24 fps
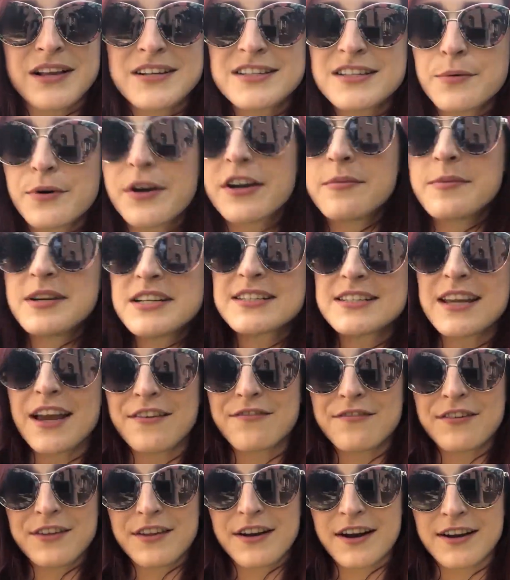place that we're going to be
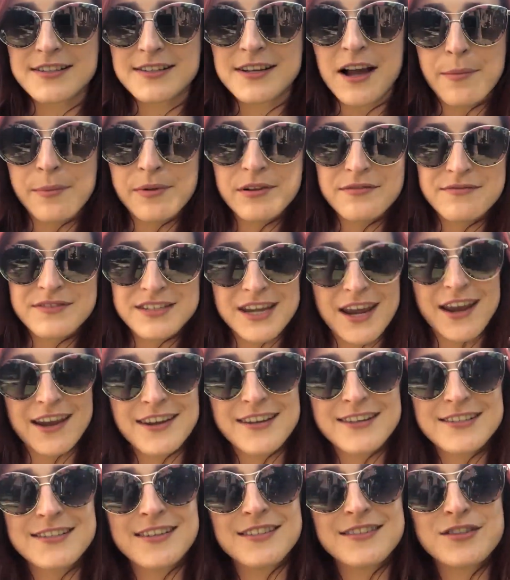staying for the next couple of
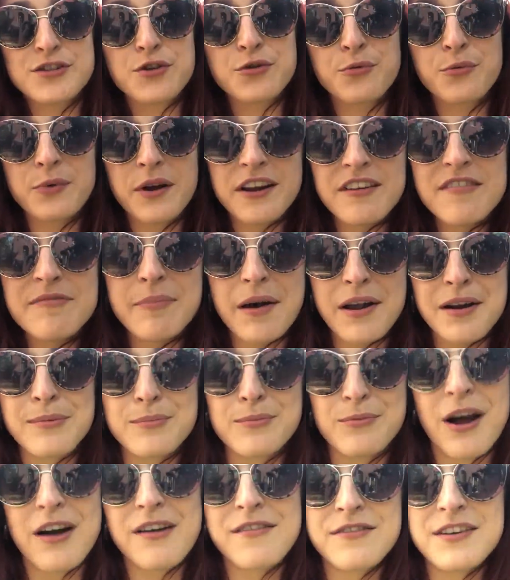days. It's the Reeve Bed
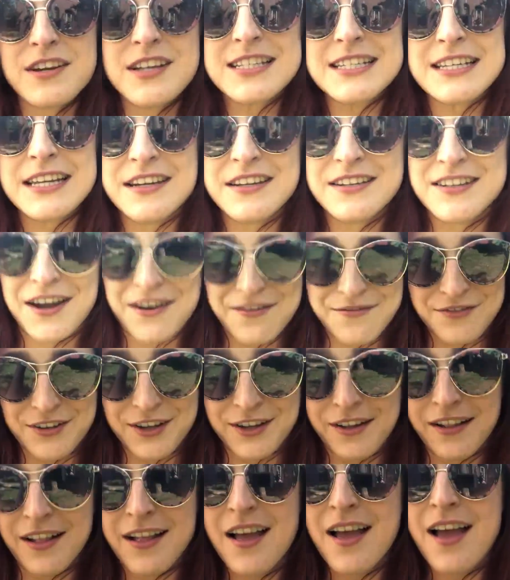and Breakfast in
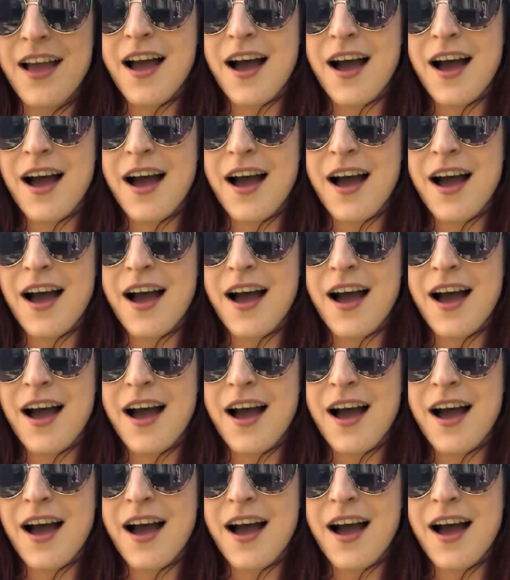Dunnville.